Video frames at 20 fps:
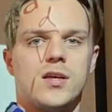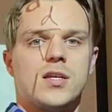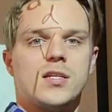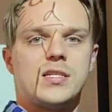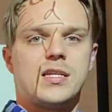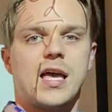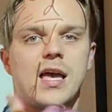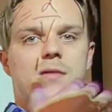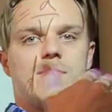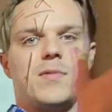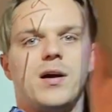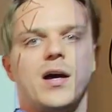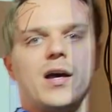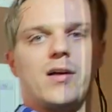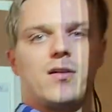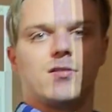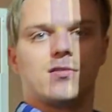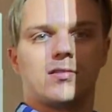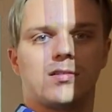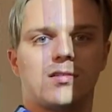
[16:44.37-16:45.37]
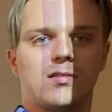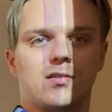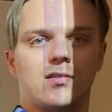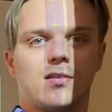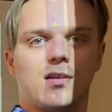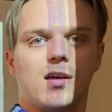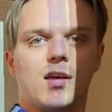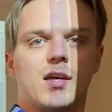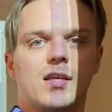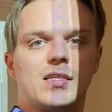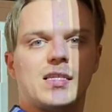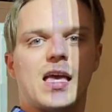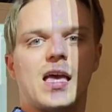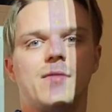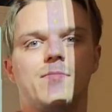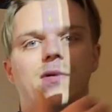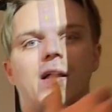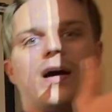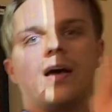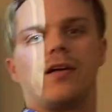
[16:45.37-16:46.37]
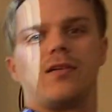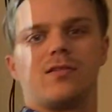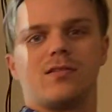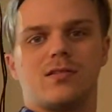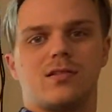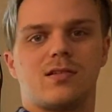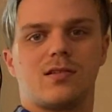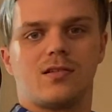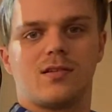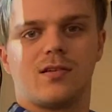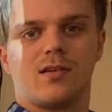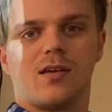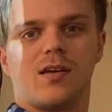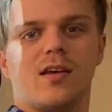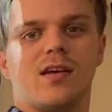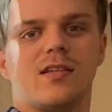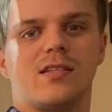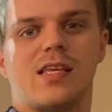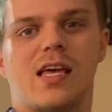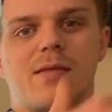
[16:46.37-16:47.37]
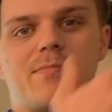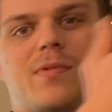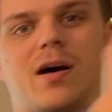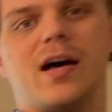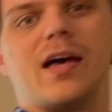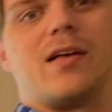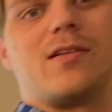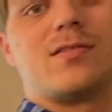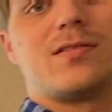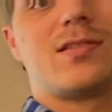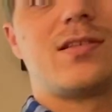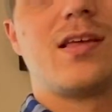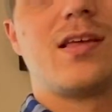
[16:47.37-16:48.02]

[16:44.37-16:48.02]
10 miles, 10 miles, 10 miles,